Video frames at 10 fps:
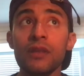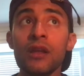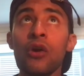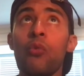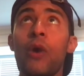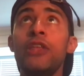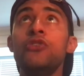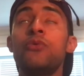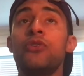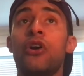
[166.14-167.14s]
when
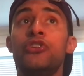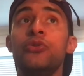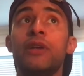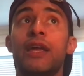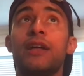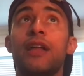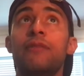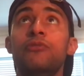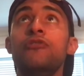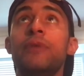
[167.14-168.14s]
you are doing an
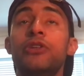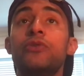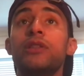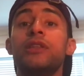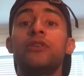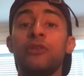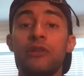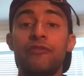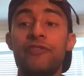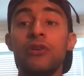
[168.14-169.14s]
incline movement, you can
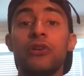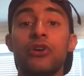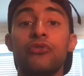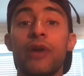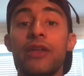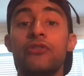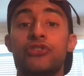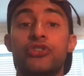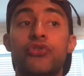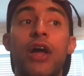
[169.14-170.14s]
literally feel a greater
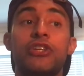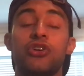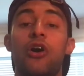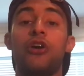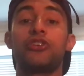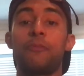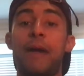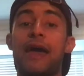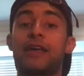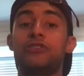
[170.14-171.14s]
stretch on your
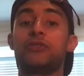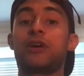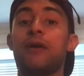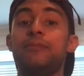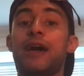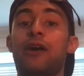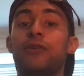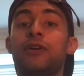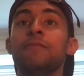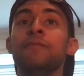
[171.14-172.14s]
pec as you come
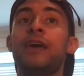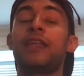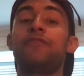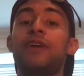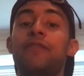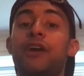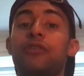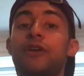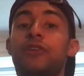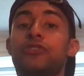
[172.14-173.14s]
down. And if you have that
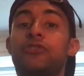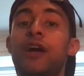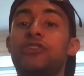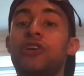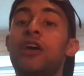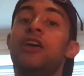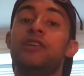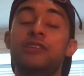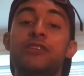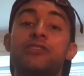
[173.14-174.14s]
greater stretch,
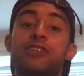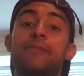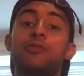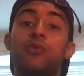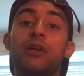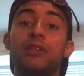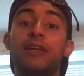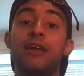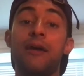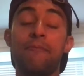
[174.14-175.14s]
you need to
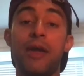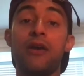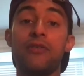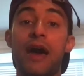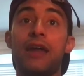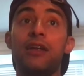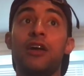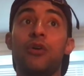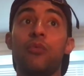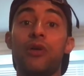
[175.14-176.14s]
subsequently pair that
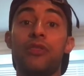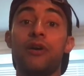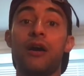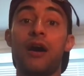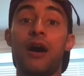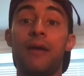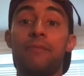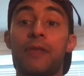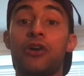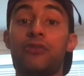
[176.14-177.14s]
with
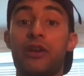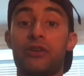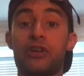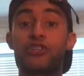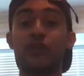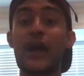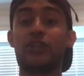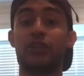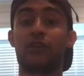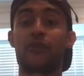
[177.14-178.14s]
a greater
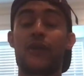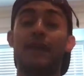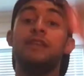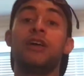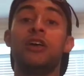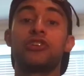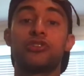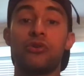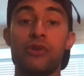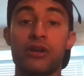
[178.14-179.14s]
contraction, right?
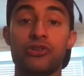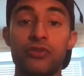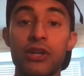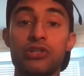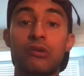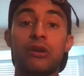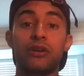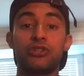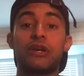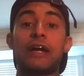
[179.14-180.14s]
So greater stretch, greater
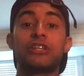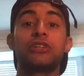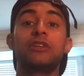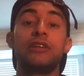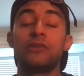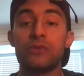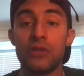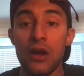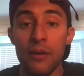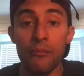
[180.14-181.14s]
contraction equals
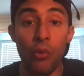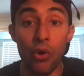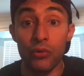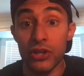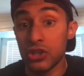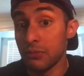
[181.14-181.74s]
more range of